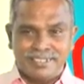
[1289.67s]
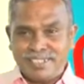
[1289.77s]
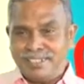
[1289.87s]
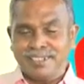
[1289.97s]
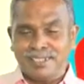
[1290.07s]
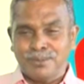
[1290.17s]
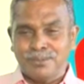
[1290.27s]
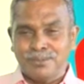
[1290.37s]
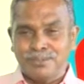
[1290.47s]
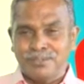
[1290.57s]
Till now
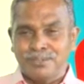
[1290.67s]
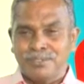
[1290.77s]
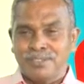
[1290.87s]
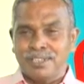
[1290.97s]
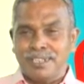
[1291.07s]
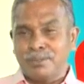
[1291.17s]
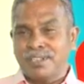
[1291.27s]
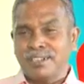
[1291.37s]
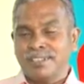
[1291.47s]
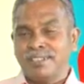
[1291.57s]

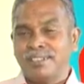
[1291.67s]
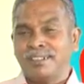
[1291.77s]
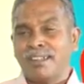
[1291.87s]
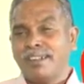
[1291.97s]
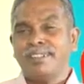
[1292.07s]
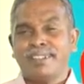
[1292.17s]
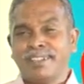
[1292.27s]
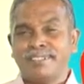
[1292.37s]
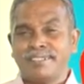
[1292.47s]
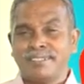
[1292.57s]
our
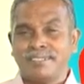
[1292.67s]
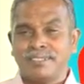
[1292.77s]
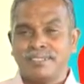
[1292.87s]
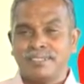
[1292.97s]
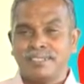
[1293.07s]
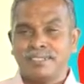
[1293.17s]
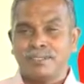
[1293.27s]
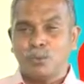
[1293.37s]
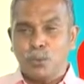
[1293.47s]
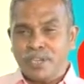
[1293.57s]
contents
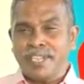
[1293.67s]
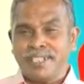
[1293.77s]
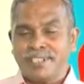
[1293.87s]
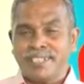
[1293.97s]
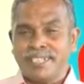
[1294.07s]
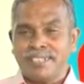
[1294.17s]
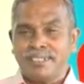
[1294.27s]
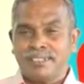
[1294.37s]
oriented